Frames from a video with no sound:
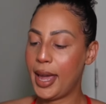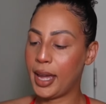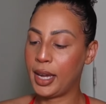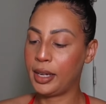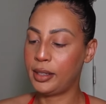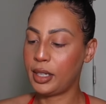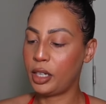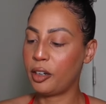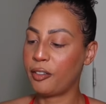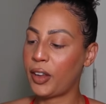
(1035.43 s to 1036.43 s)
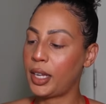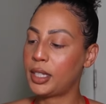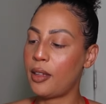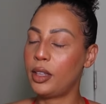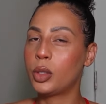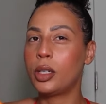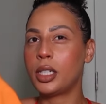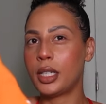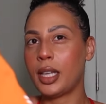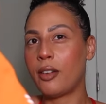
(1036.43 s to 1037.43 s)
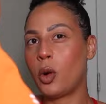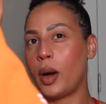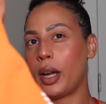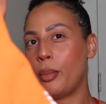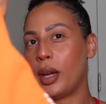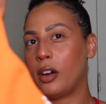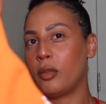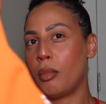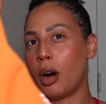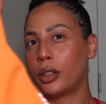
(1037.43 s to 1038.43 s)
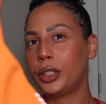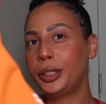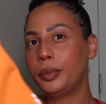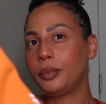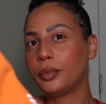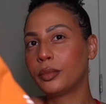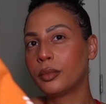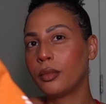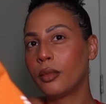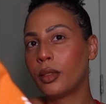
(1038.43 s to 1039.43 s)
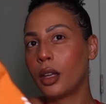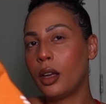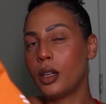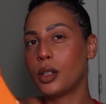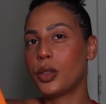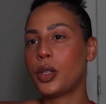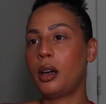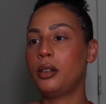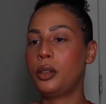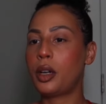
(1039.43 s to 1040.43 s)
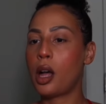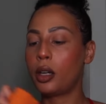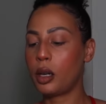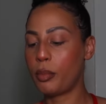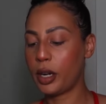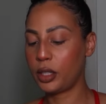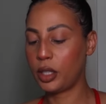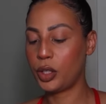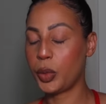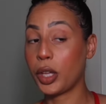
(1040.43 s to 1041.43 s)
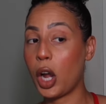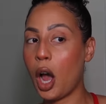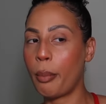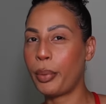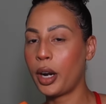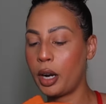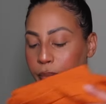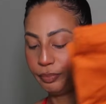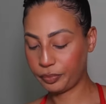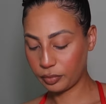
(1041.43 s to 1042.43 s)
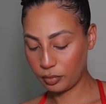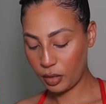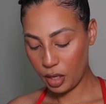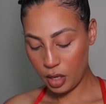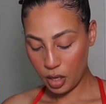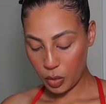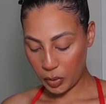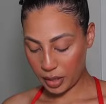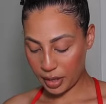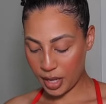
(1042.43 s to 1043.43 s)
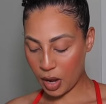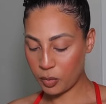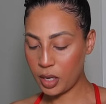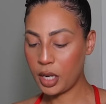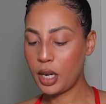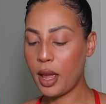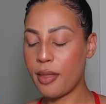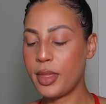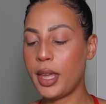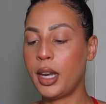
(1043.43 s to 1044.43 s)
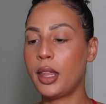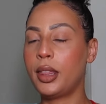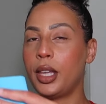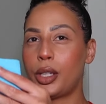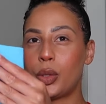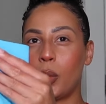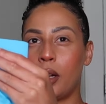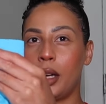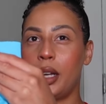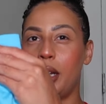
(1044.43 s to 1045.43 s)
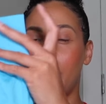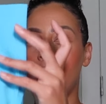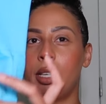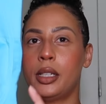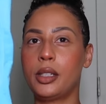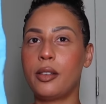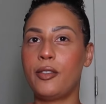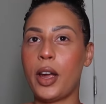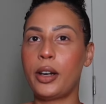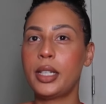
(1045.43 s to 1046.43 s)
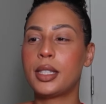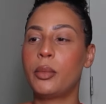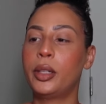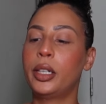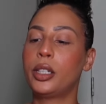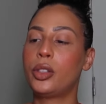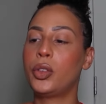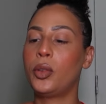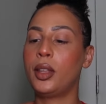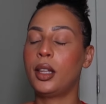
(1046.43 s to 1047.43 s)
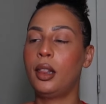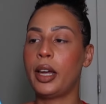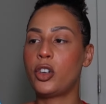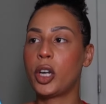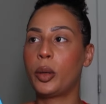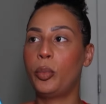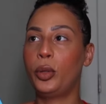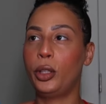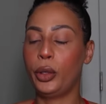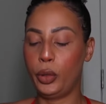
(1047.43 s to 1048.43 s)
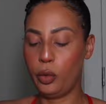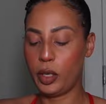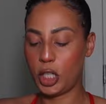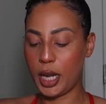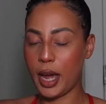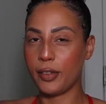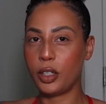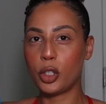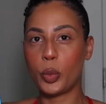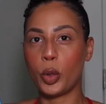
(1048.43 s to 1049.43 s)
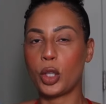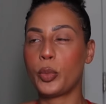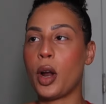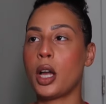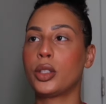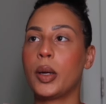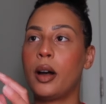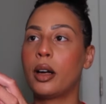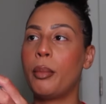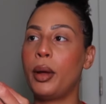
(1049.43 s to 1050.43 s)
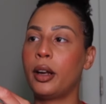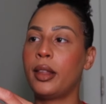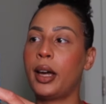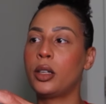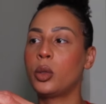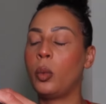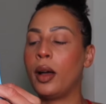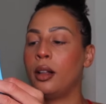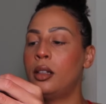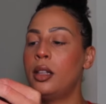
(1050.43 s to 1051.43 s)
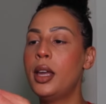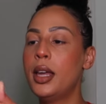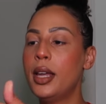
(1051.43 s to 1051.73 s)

and in your face. And this one does have quite a bit of marl. So I'll do color comparisons with copper with that one. And then this one is very similar to the electric blue, which I have in a sports bra, so I'll compare that as well.